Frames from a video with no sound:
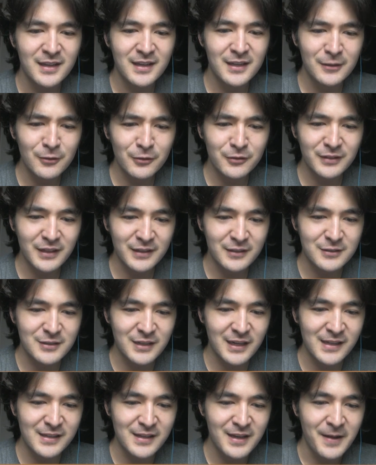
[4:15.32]
He looks like a
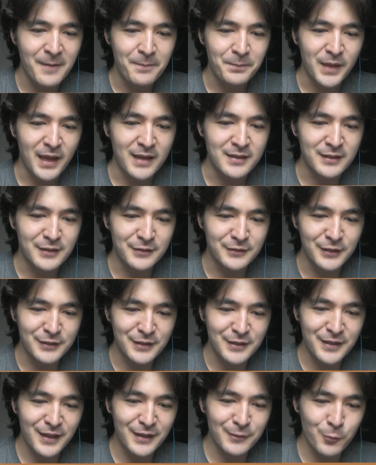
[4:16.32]
child, and he's
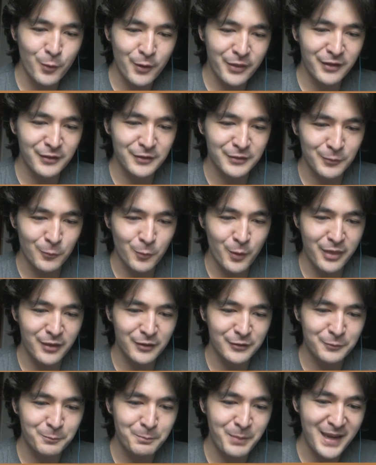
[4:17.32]
hitting that with
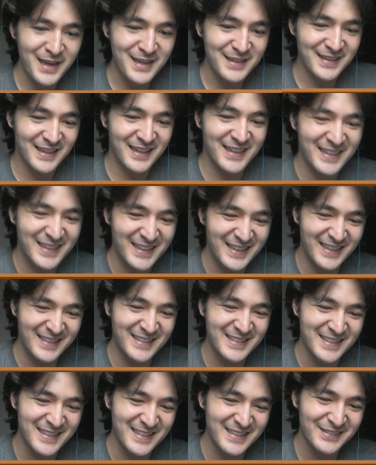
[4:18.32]
his spade.
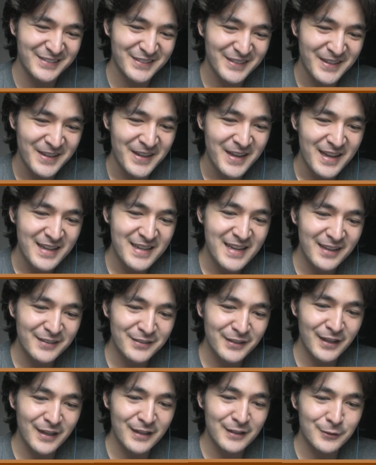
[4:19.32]
And he
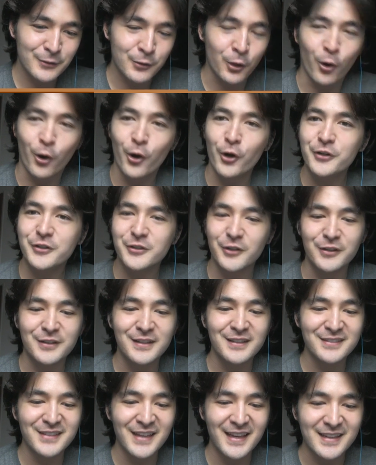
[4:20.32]
has a torch on
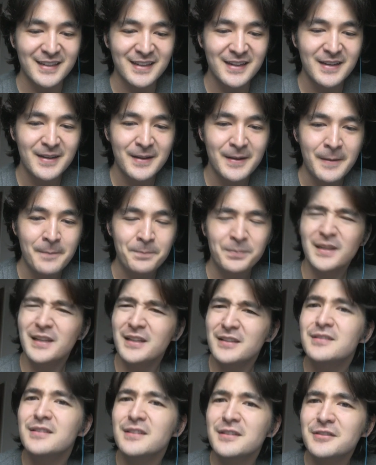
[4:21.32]
his head.
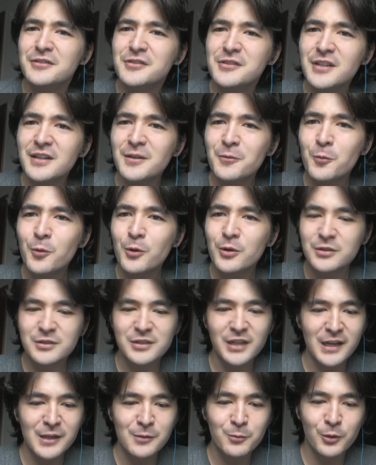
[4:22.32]
Is this
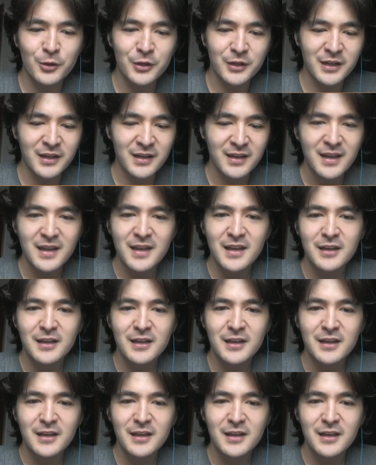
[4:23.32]
child working?